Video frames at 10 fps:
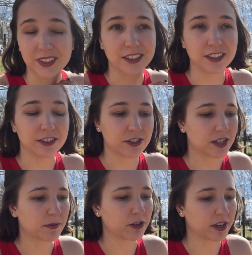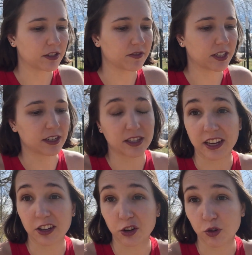And then there's some aggressive things
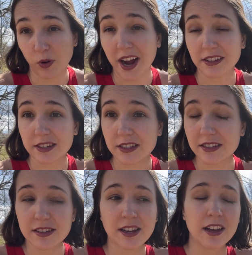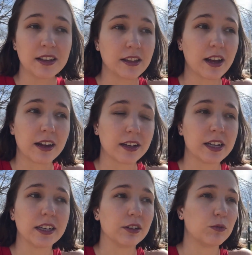like grasses that
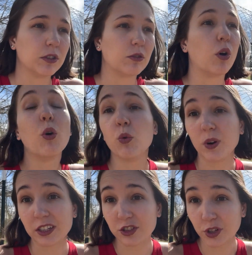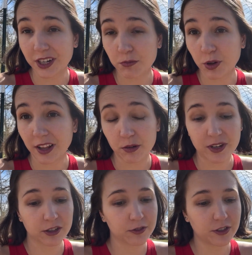I will always try and pull out
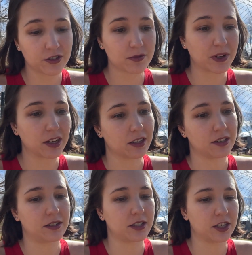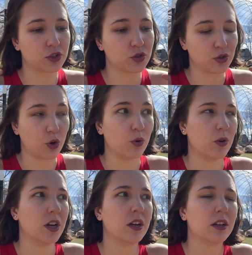by the roots, because they're
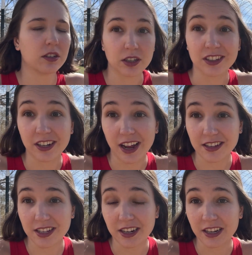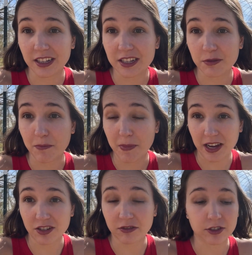so good at sending these
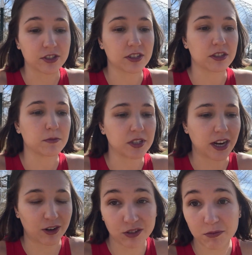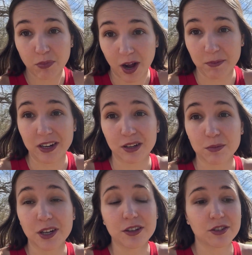massive root systems down and popping up
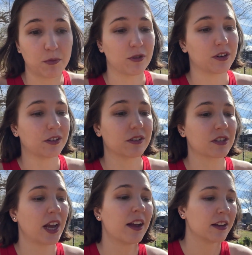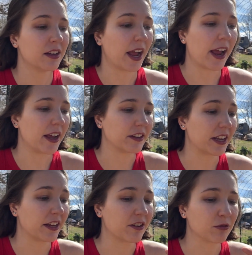somewhere else, and
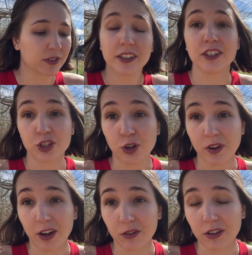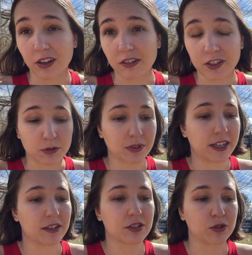they can really choke out a lot of other
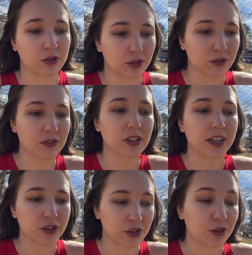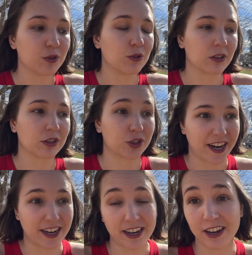plants. So those I do
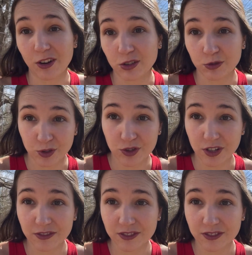try and get all the roots of.